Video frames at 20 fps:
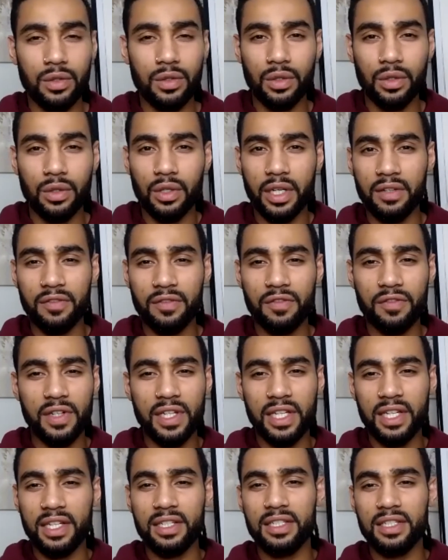or
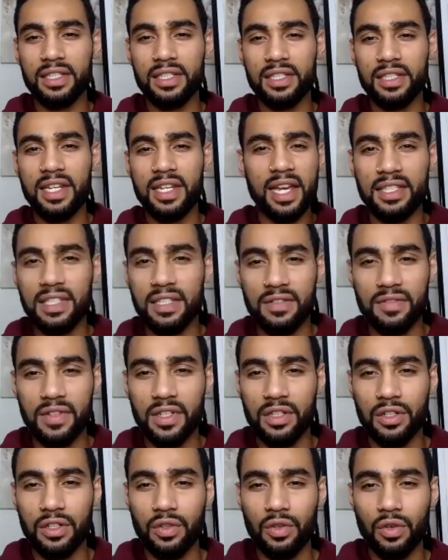inflicts negative
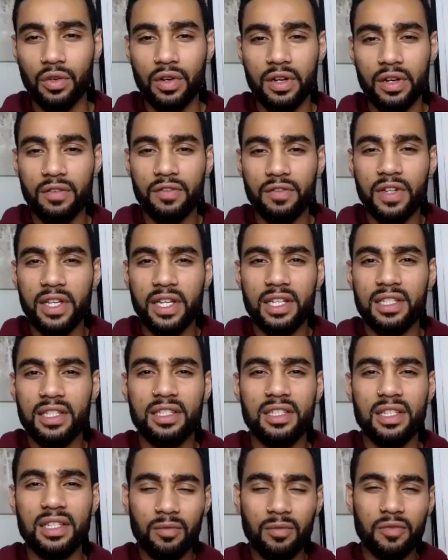in you or inflicts
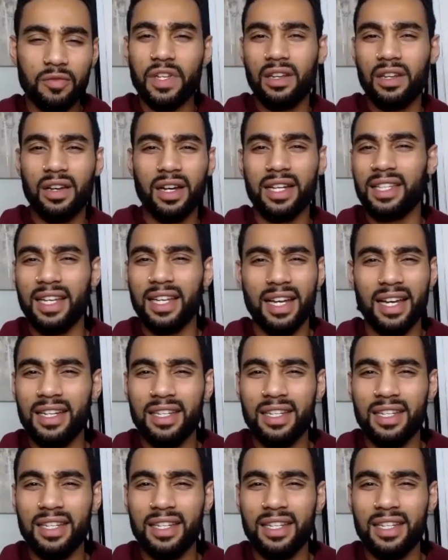something like that.